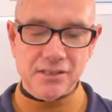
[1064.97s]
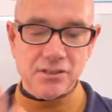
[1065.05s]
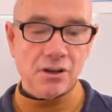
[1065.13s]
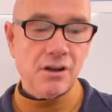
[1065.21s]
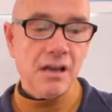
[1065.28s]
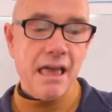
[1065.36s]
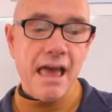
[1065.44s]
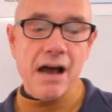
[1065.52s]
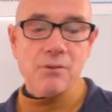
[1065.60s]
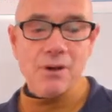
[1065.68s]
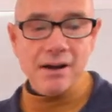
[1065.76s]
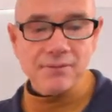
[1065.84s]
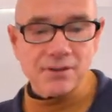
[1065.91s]
So,
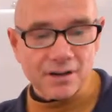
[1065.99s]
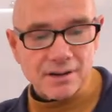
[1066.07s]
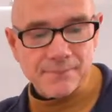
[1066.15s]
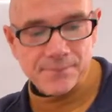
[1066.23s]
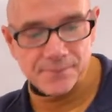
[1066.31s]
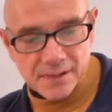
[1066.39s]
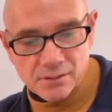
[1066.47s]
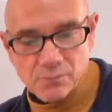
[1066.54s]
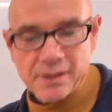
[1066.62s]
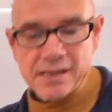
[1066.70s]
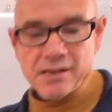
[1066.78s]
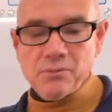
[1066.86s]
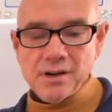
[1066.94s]
however,
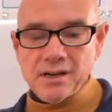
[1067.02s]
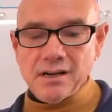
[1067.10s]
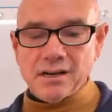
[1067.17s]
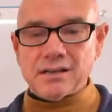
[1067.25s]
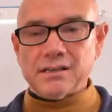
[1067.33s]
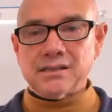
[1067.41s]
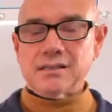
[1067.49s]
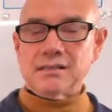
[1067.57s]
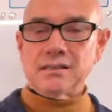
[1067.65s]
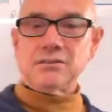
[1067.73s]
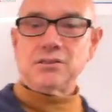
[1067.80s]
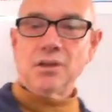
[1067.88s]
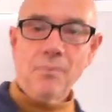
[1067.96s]
we will
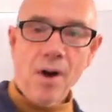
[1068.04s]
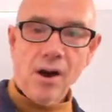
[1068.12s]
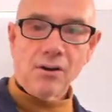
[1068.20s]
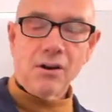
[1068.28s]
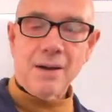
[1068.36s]
tomorrow.